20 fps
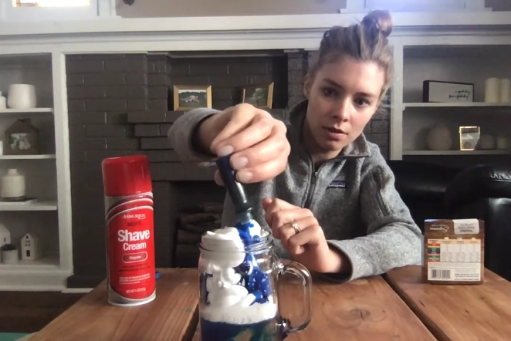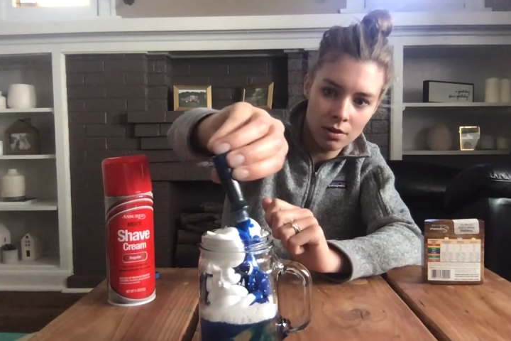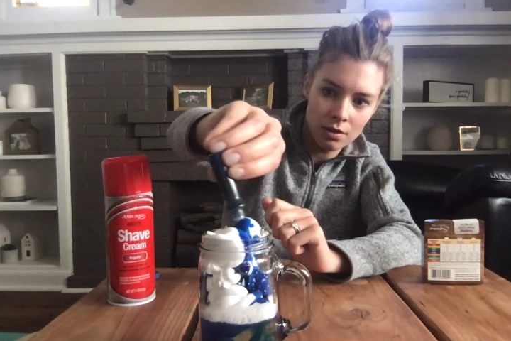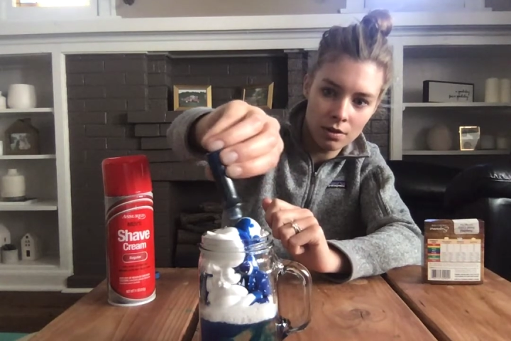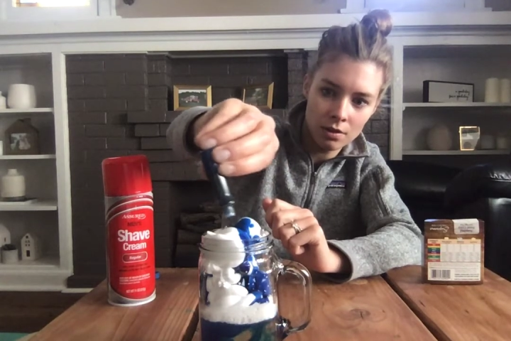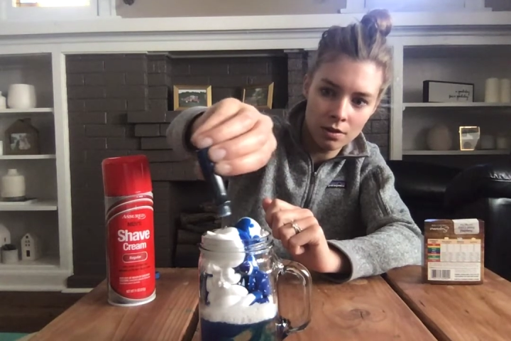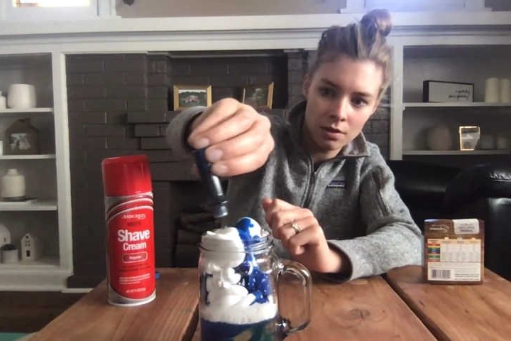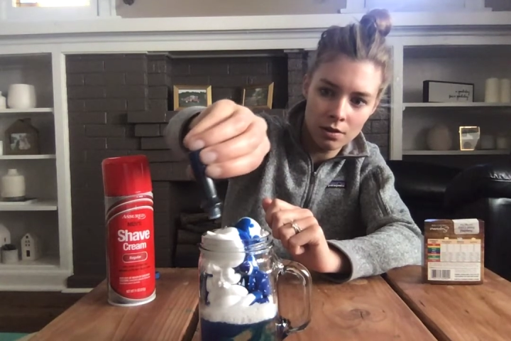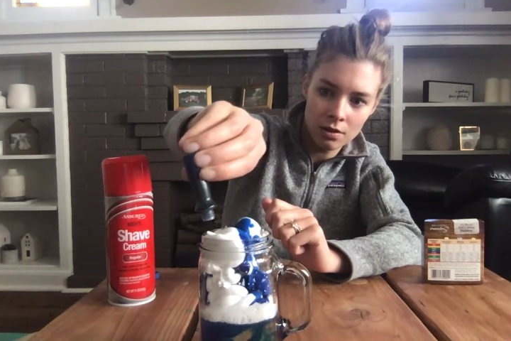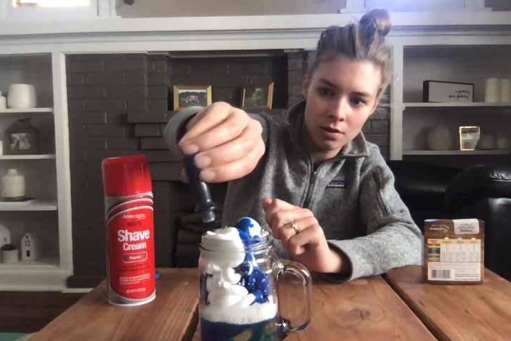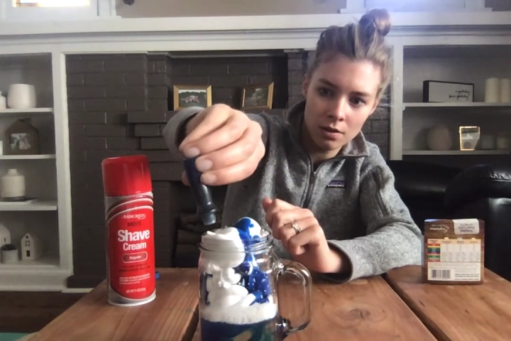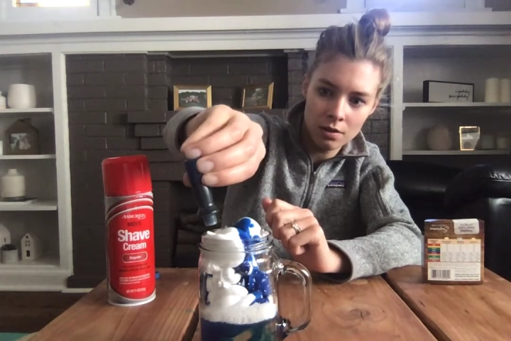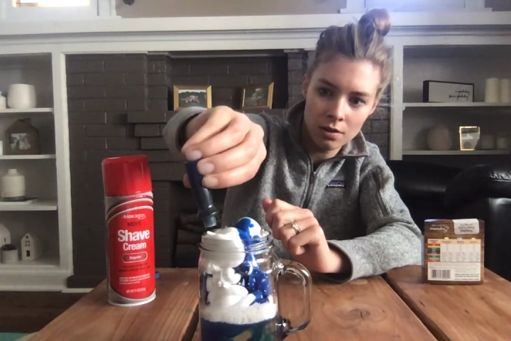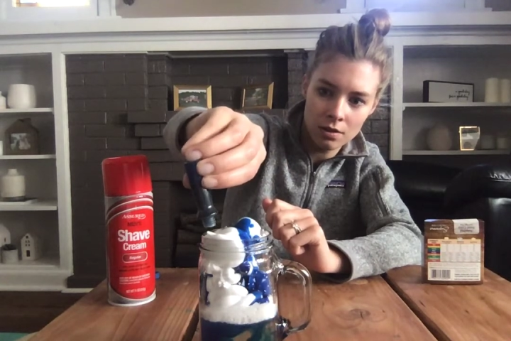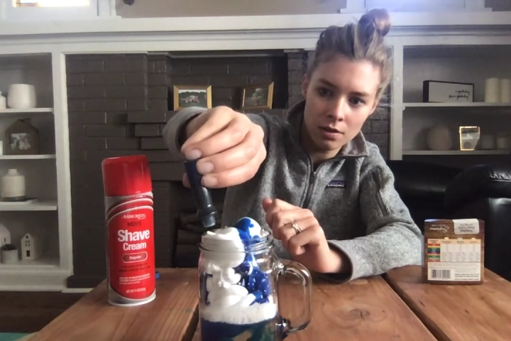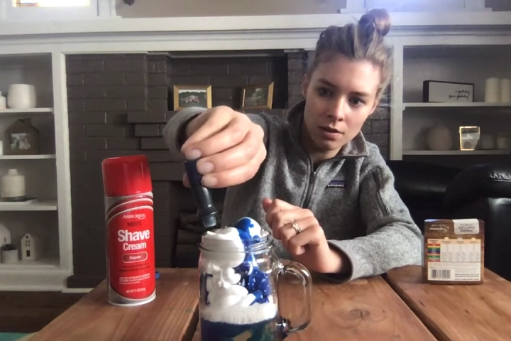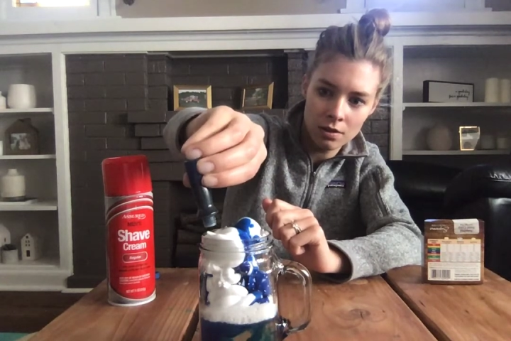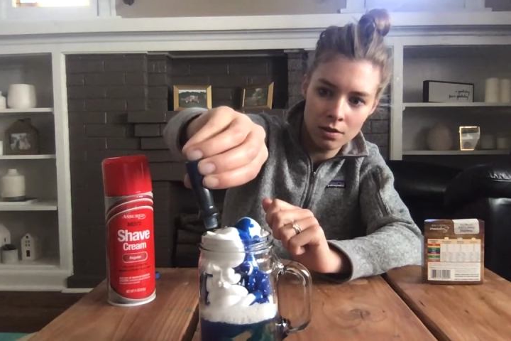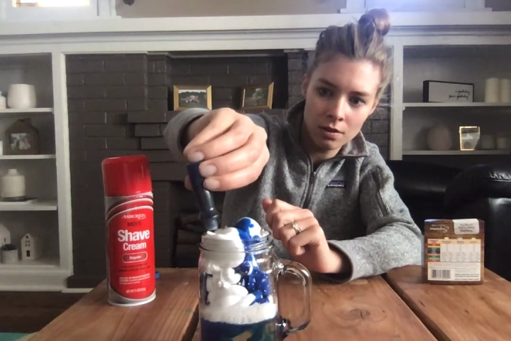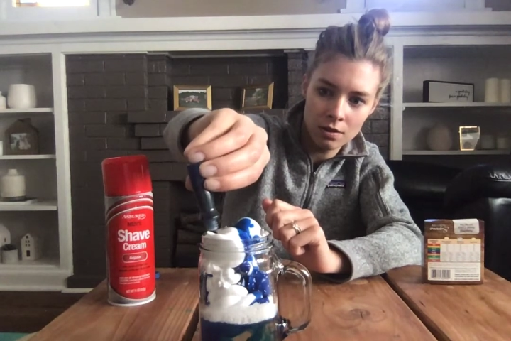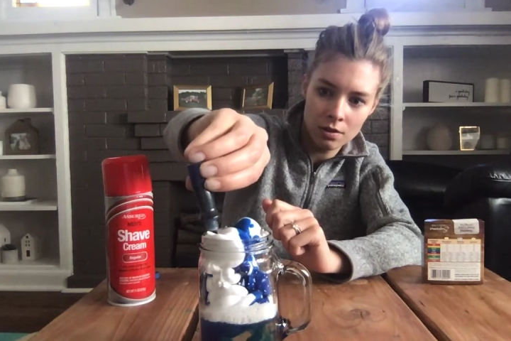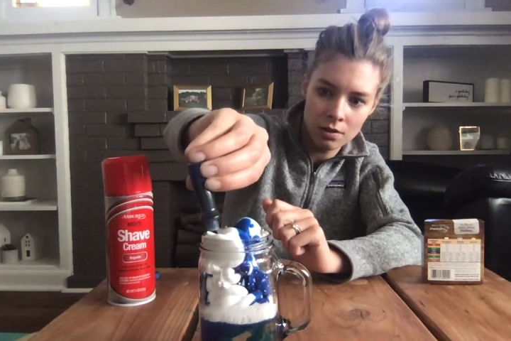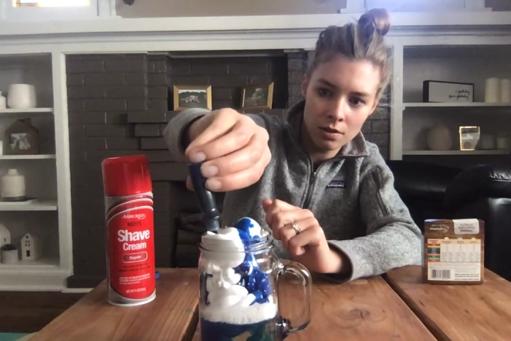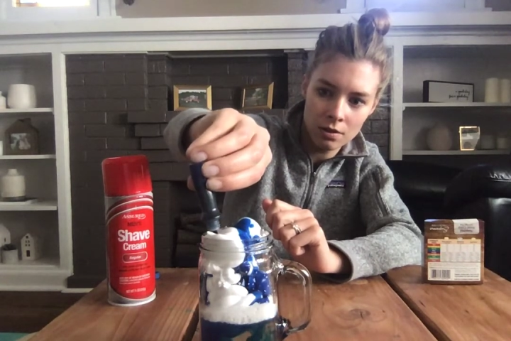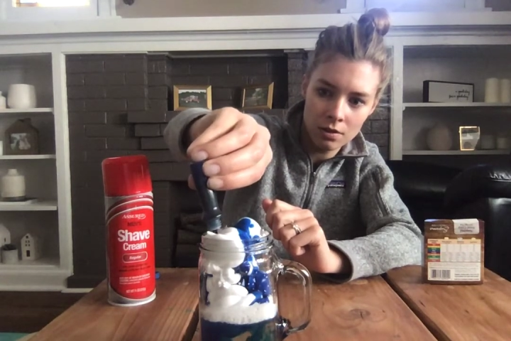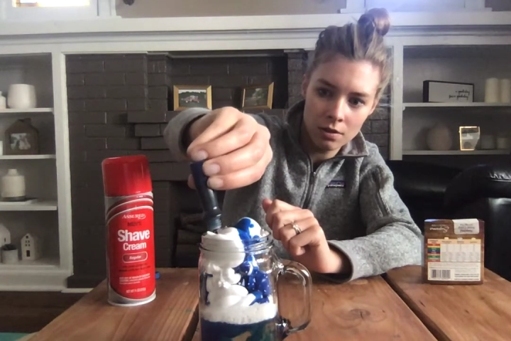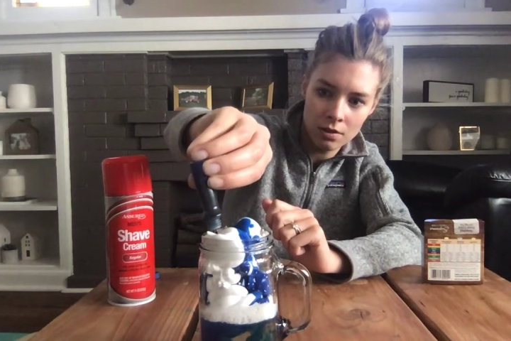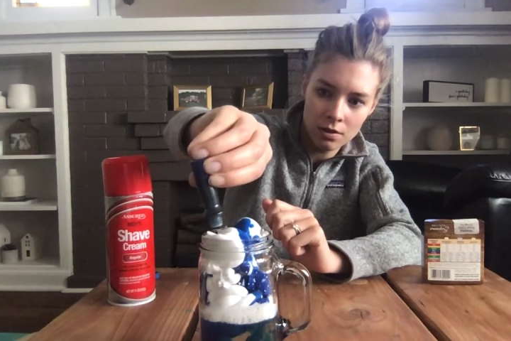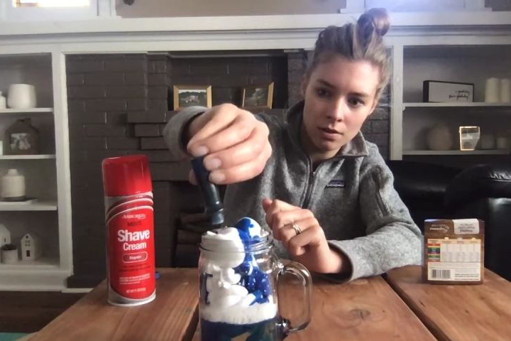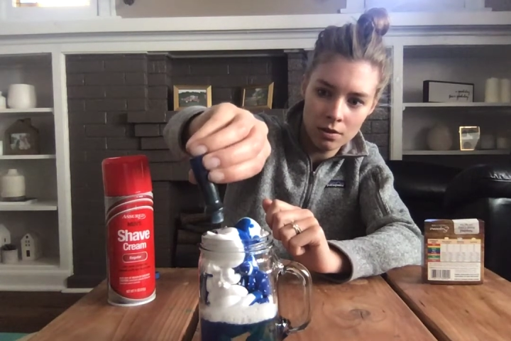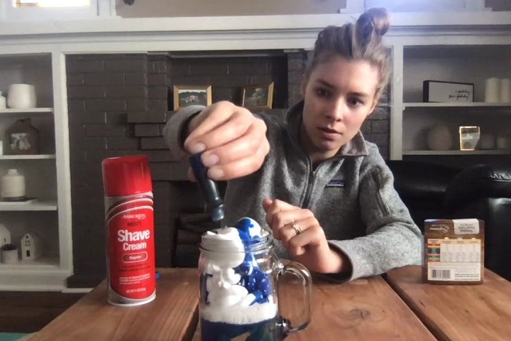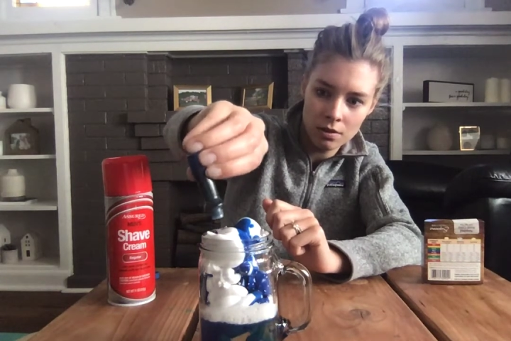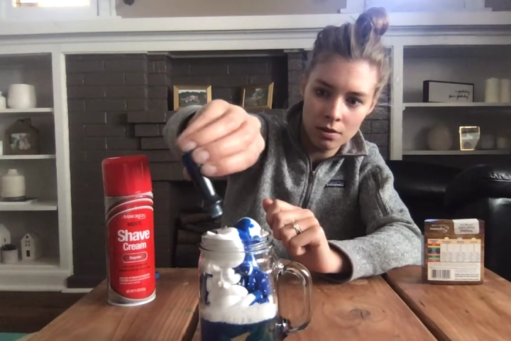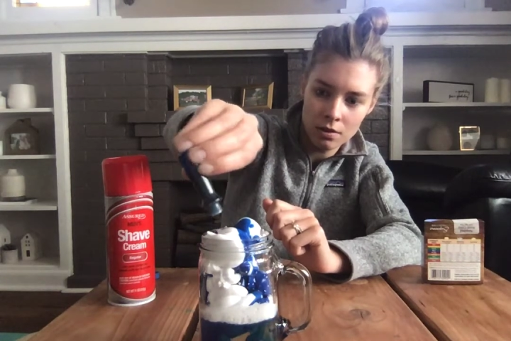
(silence)